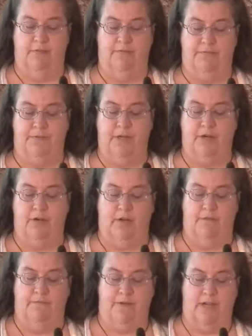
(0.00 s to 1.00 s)
fear
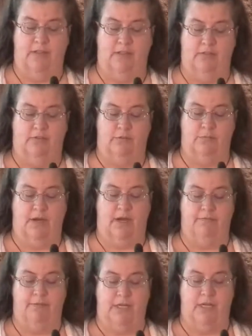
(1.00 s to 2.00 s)
of violence or
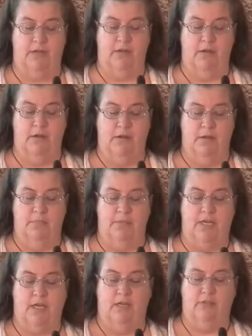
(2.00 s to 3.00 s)
poverty
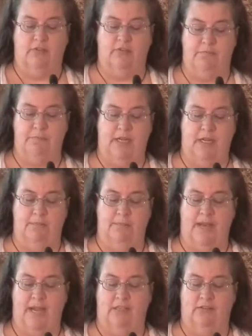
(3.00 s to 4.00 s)
because of being
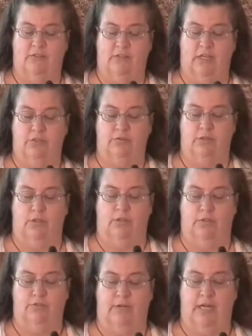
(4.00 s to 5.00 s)
pansexual
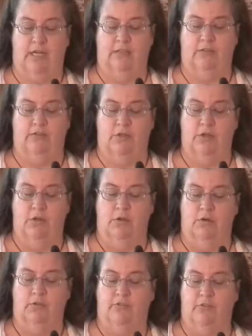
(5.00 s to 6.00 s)
or trans
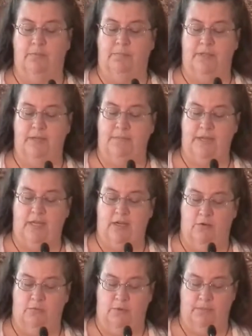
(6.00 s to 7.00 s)
or simply being
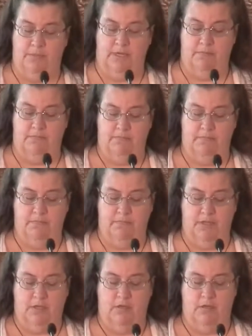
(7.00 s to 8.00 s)
a woman.
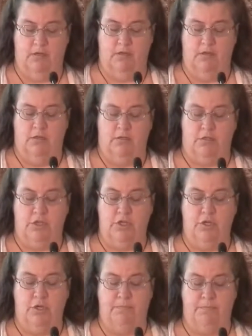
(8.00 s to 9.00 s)

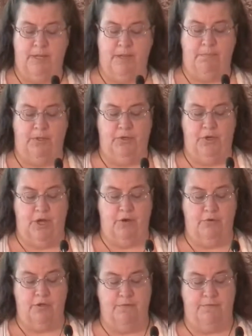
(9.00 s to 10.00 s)
Do people know
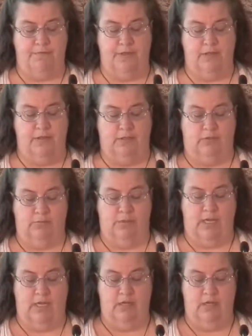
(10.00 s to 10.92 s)
you feel this way?